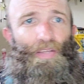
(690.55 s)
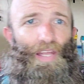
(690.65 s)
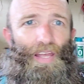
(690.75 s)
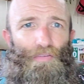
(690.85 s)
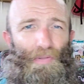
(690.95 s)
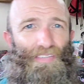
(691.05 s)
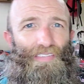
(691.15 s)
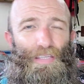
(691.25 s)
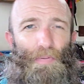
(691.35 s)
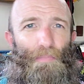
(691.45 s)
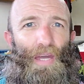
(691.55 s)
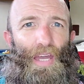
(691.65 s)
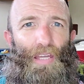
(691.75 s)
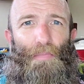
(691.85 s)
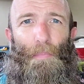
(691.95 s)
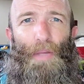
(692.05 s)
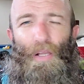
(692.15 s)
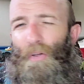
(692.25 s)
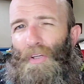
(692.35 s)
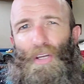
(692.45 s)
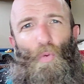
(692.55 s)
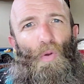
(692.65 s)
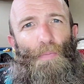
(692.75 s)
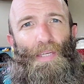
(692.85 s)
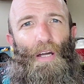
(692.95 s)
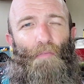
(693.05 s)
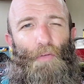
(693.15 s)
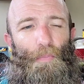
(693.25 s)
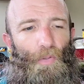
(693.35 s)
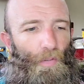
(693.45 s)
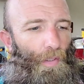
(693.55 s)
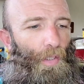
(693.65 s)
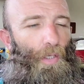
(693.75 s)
And that has my sleeping bag and my pillow. You're going to want to be comfortable.